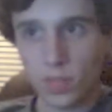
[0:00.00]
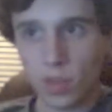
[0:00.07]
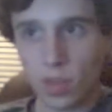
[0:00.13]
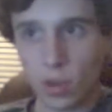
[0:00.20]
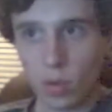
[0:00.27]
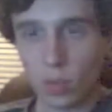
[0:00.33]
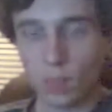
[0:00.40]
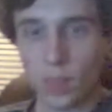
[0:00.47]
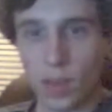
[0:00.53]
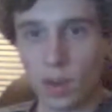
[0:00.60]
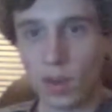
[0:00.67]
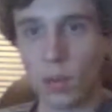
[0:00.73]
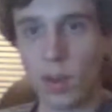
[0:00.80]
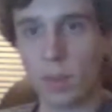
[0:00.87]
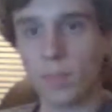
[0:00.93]
So, you
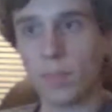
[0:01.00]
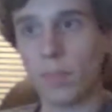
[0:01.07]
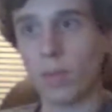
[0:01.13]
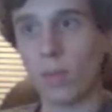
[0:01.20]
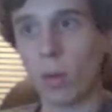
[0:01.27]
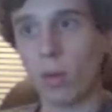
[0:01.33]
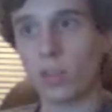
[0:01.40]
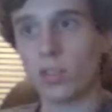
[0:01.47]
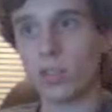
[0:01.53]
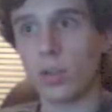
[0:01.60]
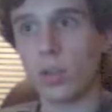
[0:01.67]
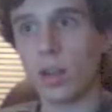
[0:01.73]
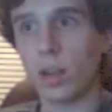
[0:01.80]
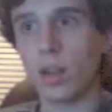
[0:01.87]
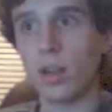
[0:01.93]
know what? Moral
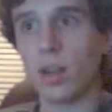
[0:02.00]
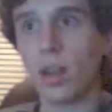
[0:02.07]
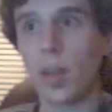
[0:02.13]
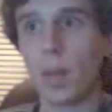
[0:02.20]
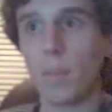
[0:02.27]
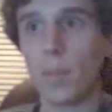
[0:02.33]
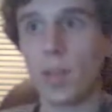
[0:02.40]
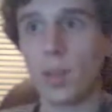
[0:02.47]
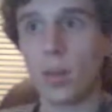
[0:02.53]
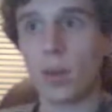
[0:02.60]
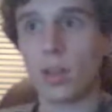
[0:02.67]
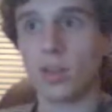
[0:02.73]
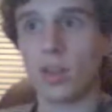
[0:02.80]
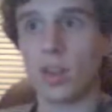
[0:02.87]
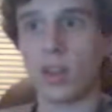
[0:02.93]
story here,
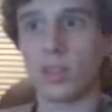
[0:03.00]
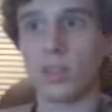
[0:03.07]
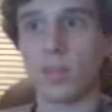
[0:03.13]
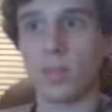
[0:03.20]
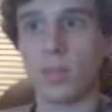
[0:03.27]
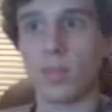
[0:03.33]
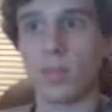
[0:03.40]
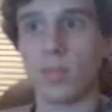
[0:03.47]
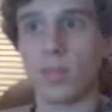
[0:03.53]
PoA is awesome.